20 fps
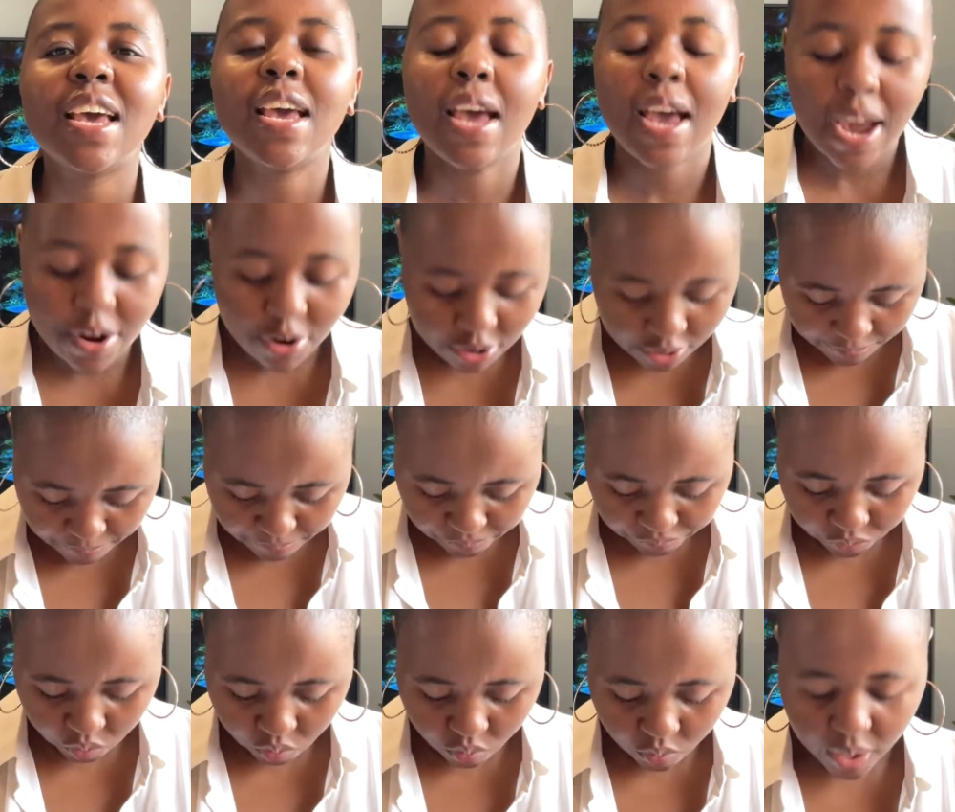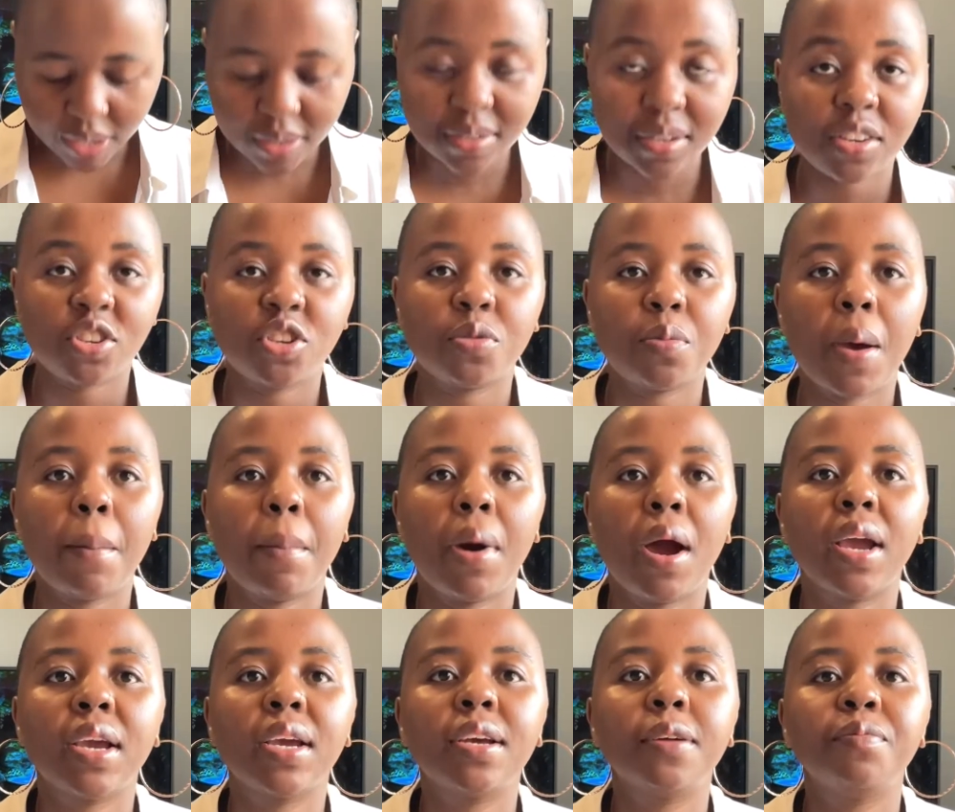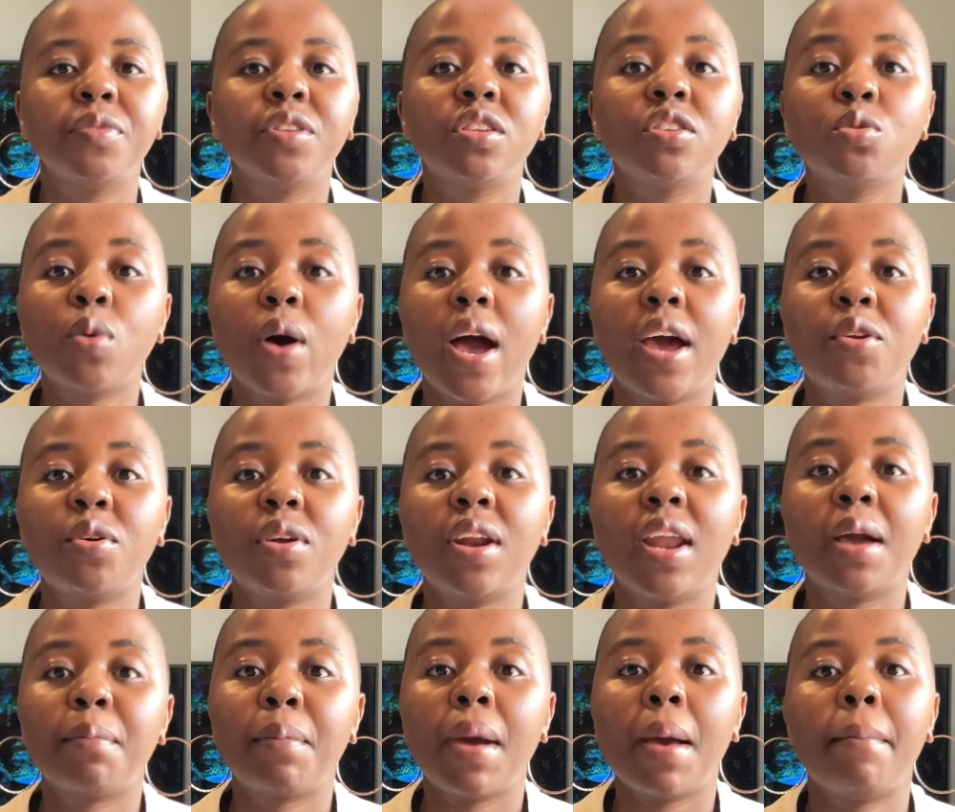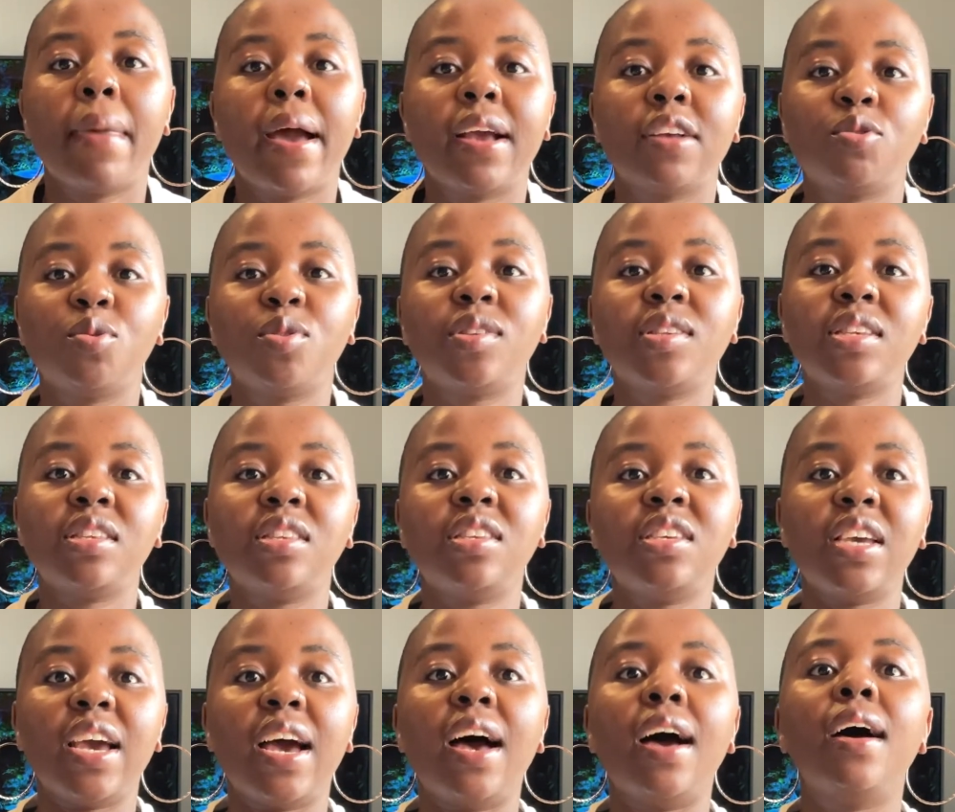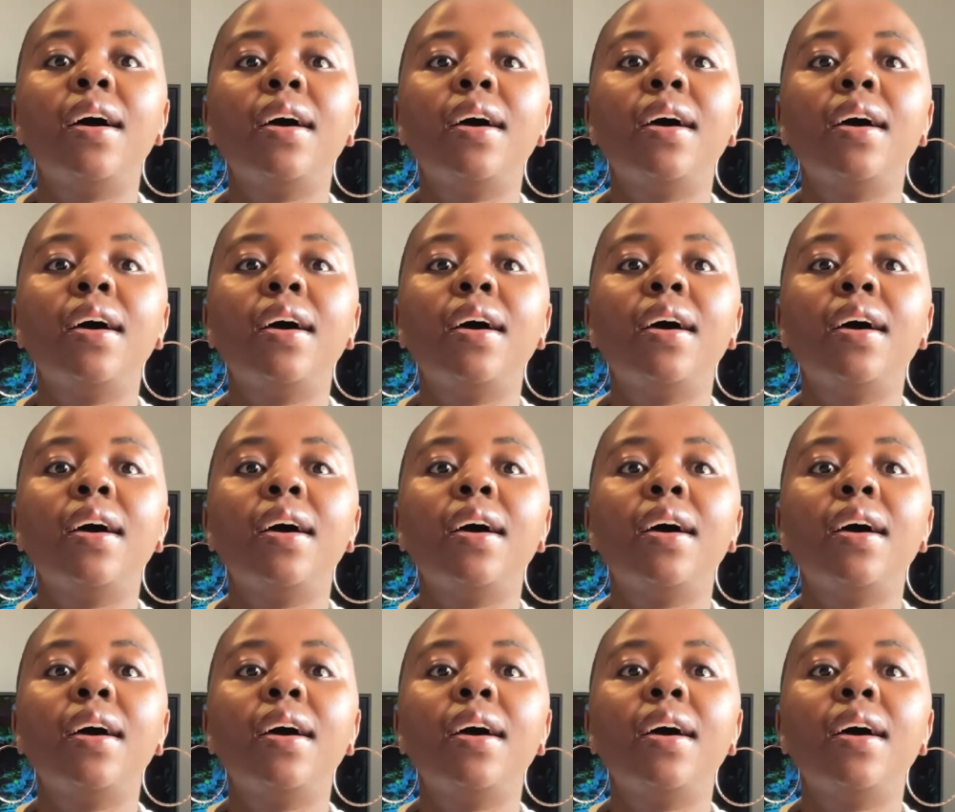I touched my mic. This is why I don't like my mic to sit here.